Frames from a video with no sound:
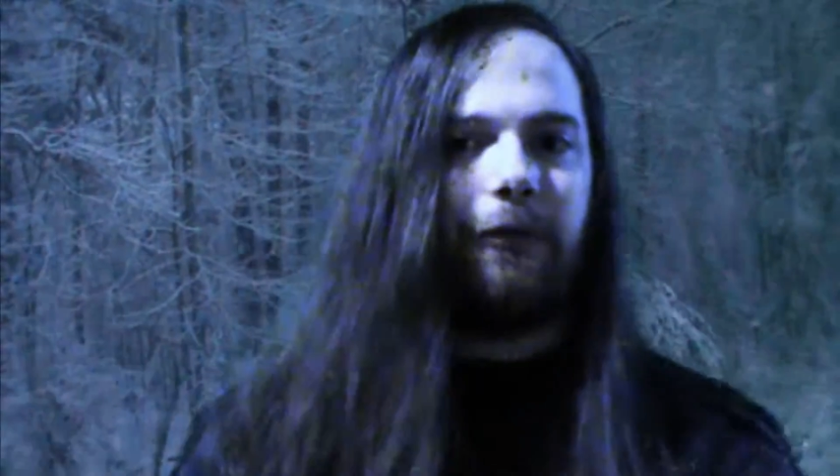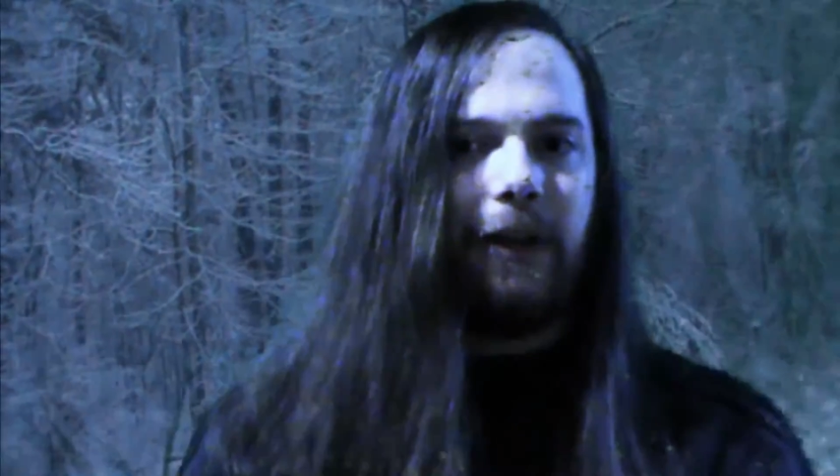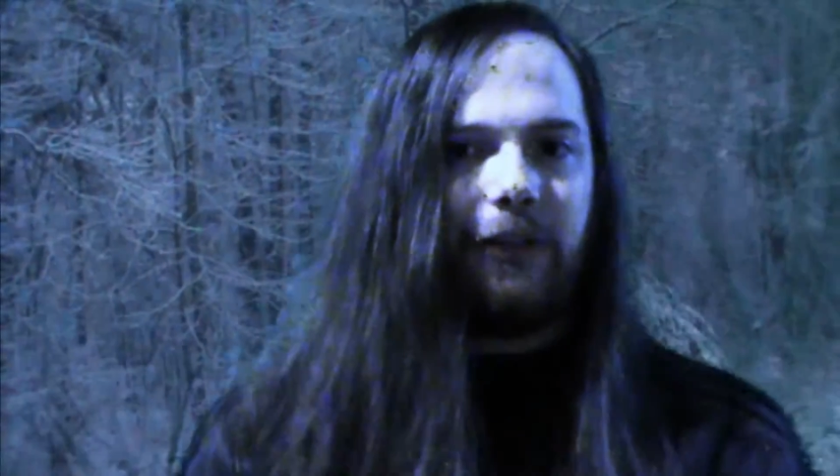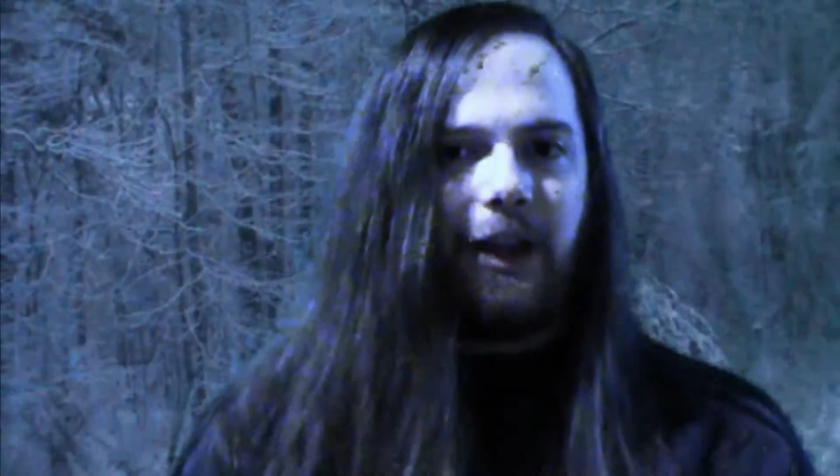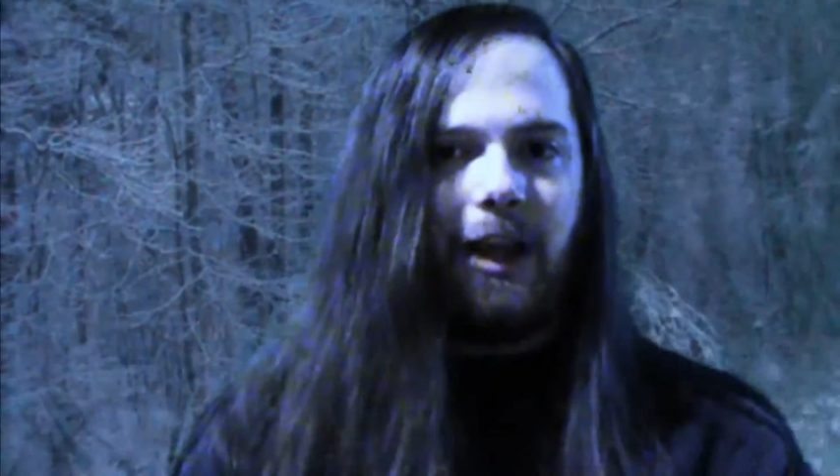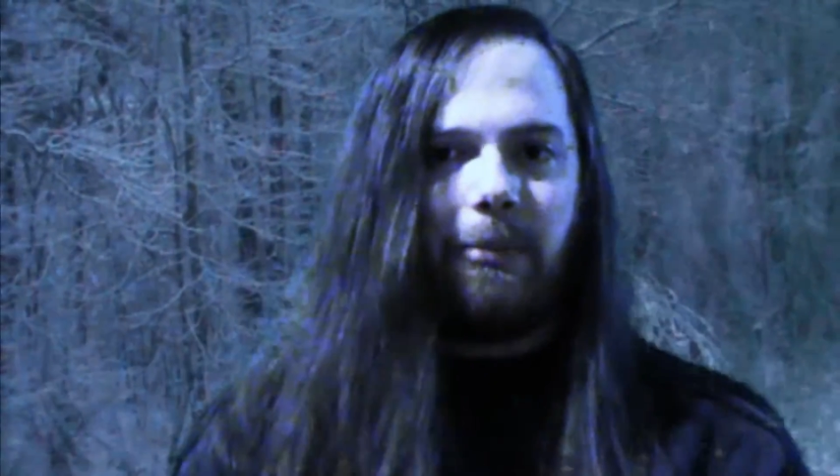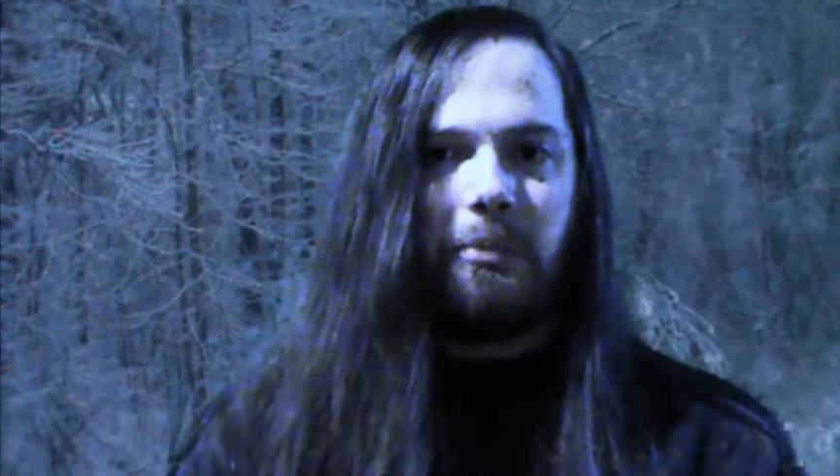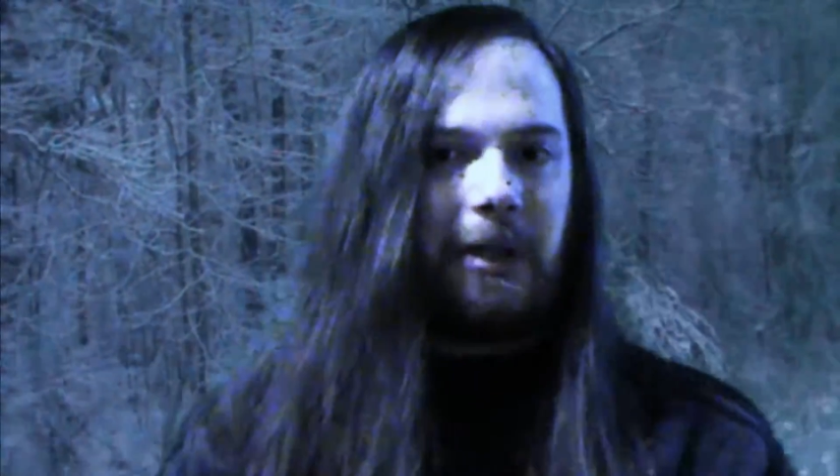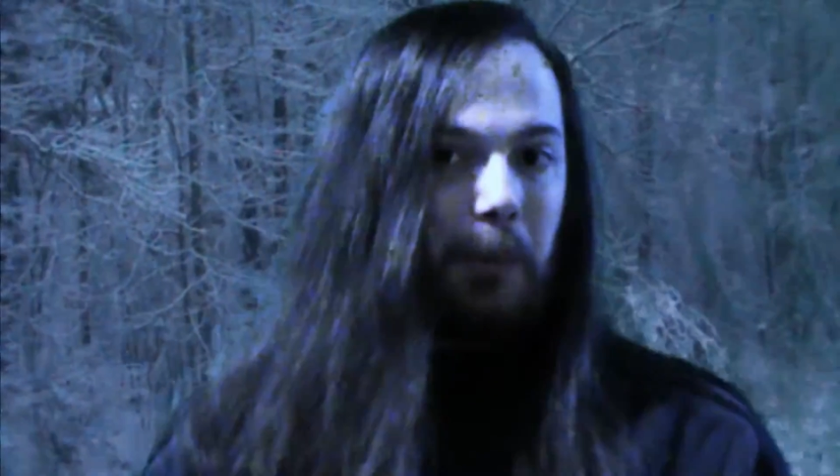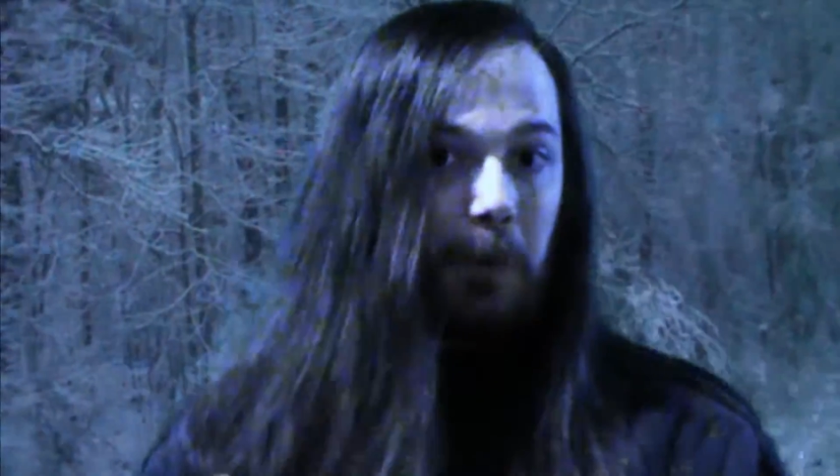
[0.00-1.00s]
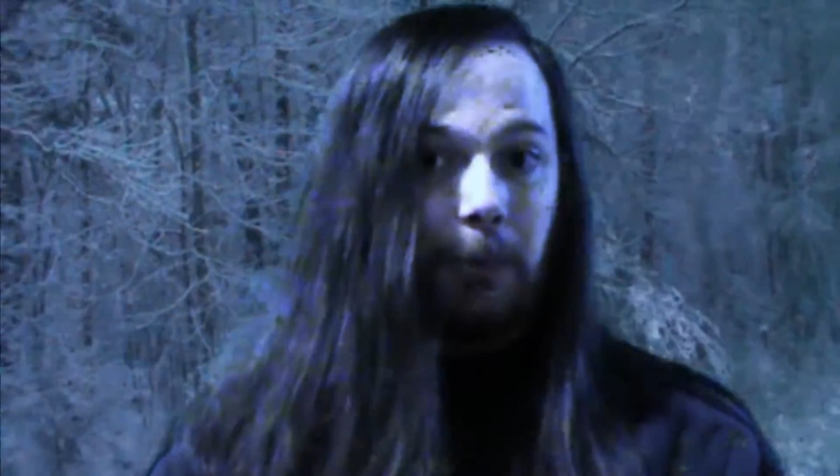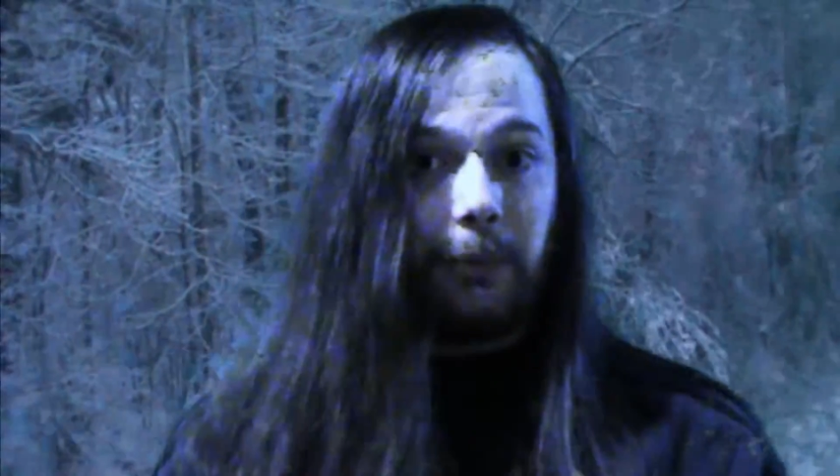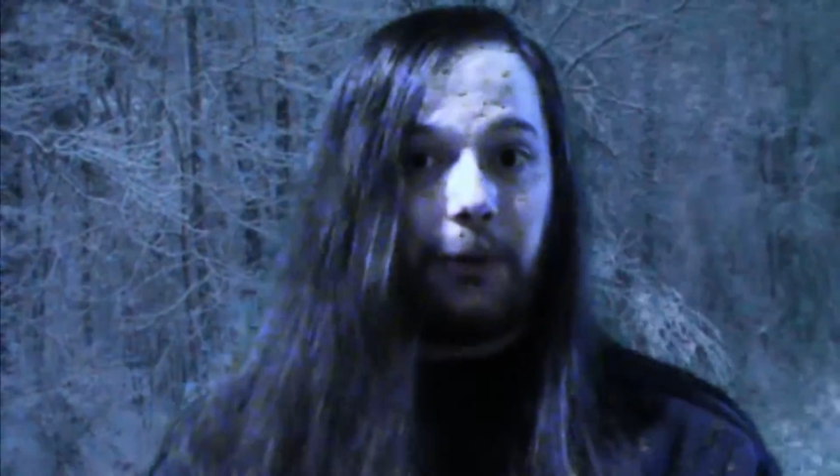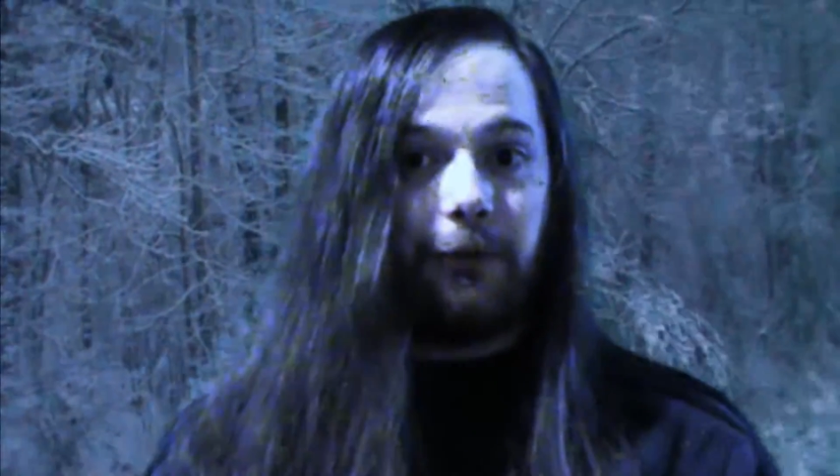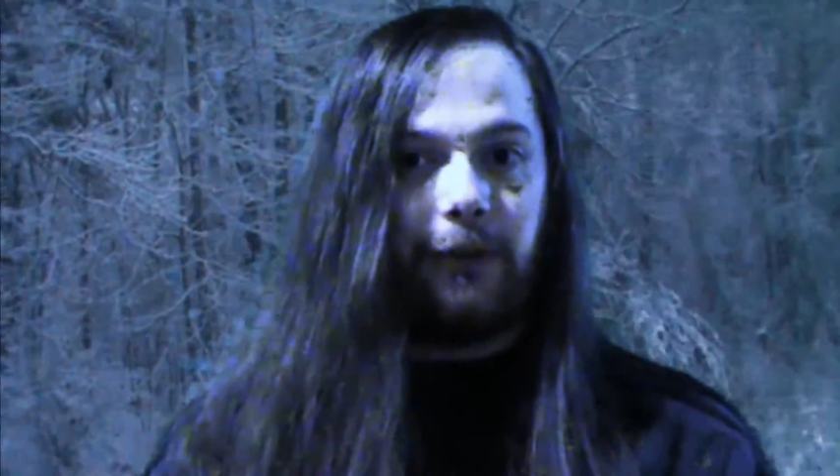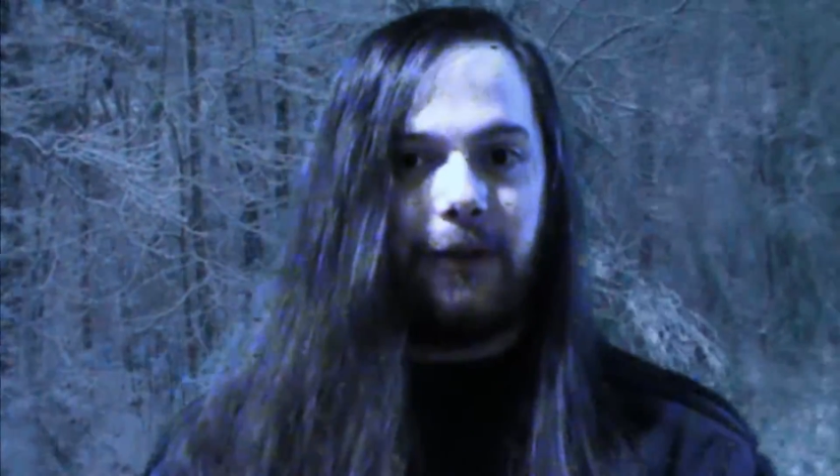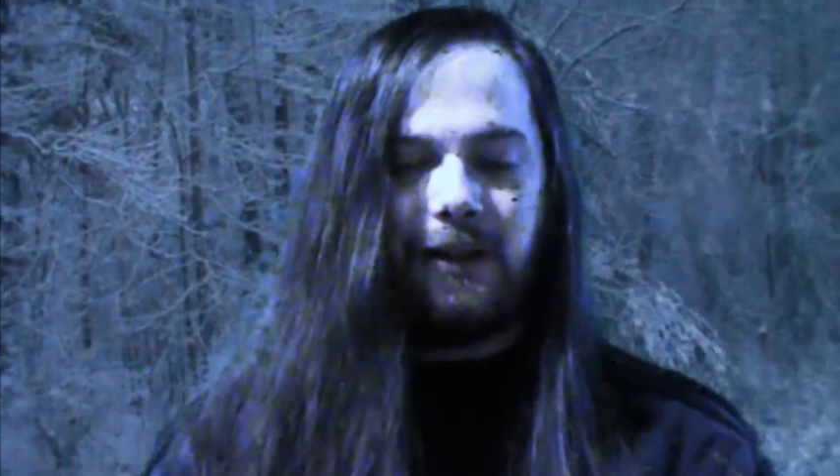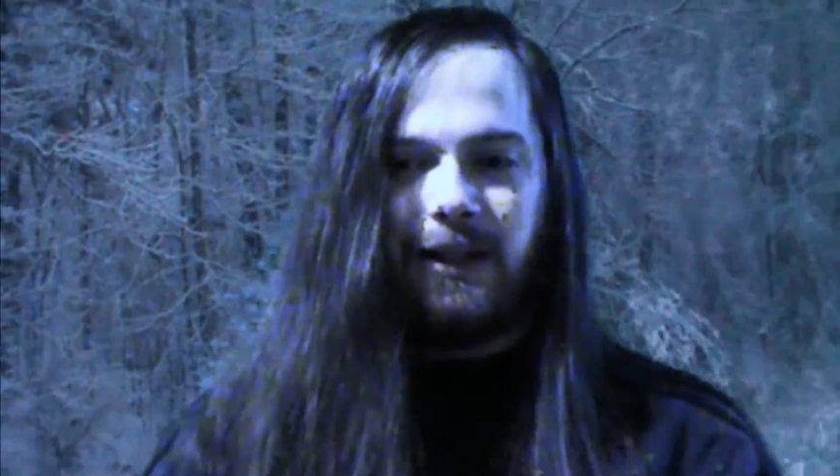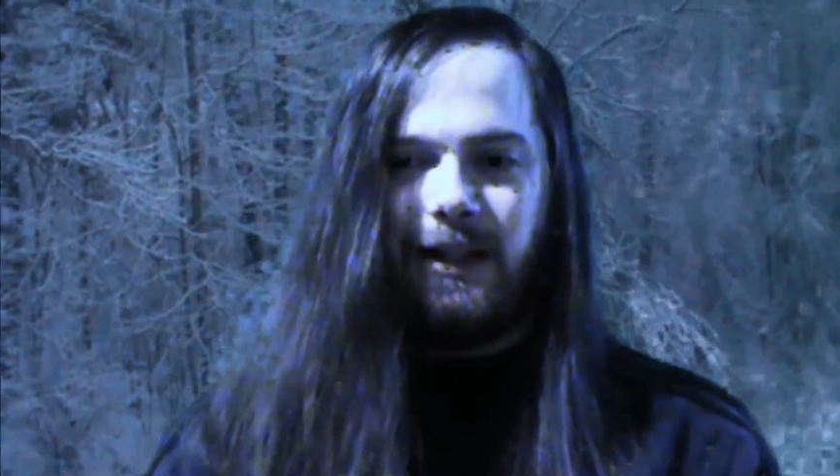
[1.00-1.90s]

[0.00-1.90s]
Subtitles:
Facecam and being a real person,